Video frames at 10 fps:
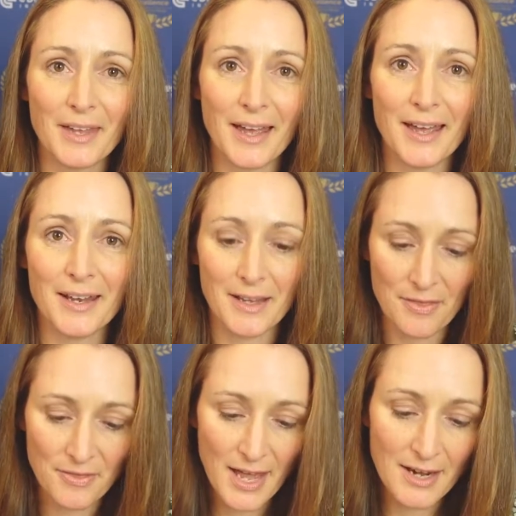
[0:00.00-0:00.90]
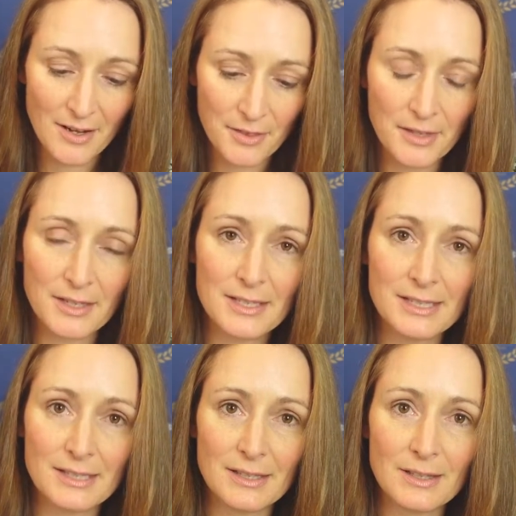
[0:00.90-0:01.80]
And that, I think,
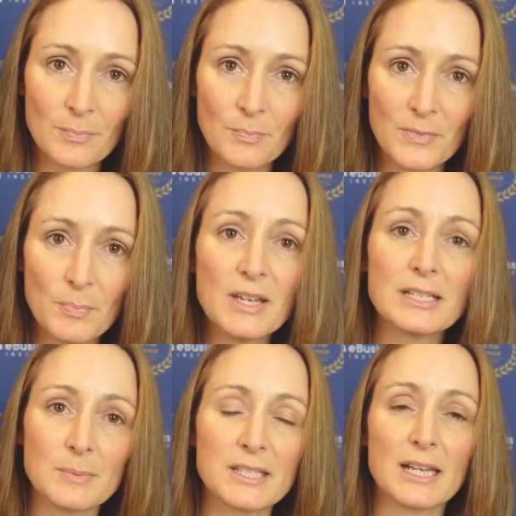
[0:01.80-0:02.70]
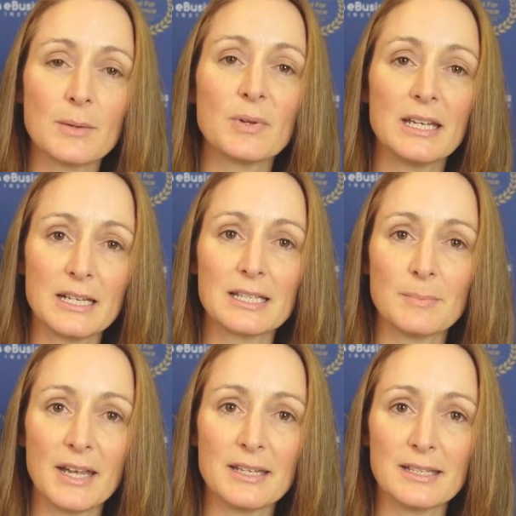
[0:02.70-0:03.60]
is the biggest mistake beginners make,